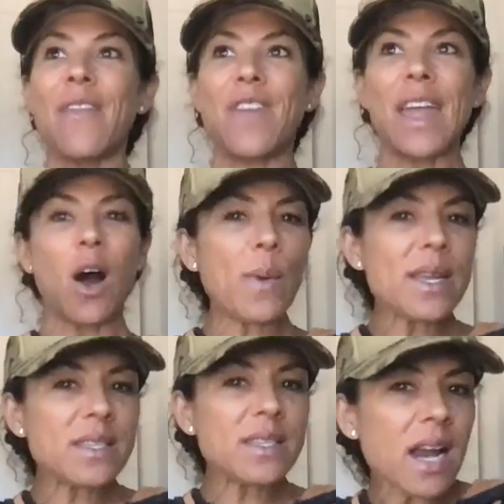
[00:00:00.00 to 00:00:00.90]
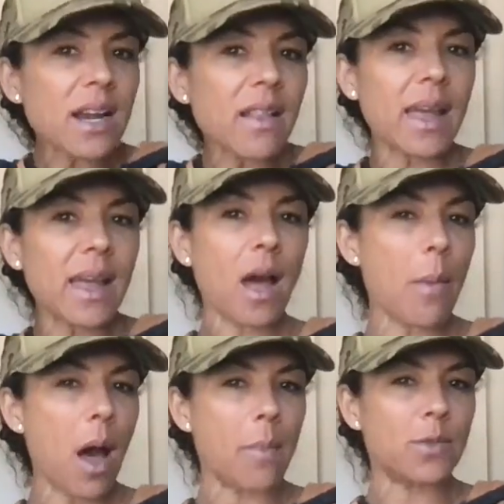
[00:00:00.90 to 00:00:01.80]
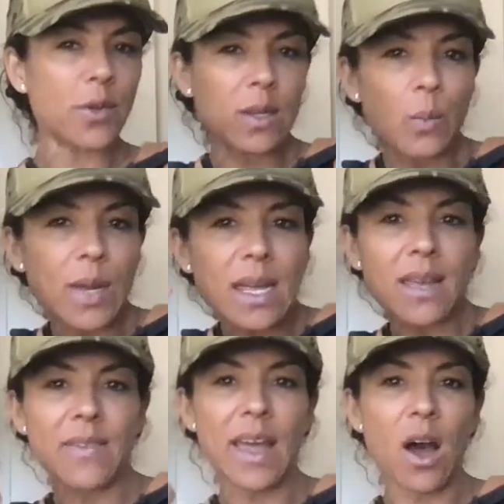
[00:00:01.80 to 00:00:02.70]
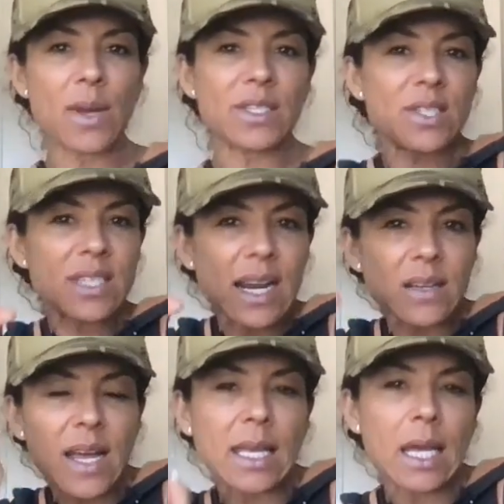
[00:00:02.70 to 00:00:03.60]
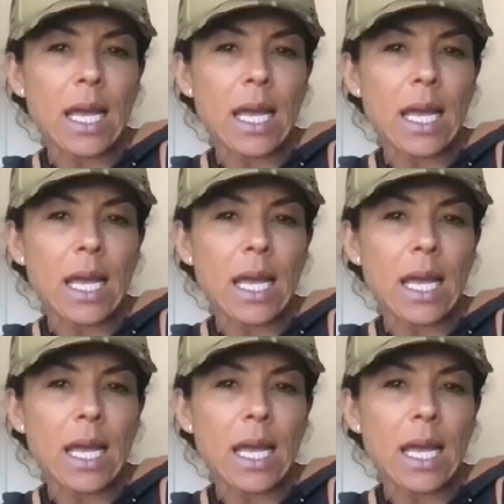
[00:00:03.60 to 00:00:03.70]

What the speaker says: they always just kind of like come up during the week, and they always just kind of like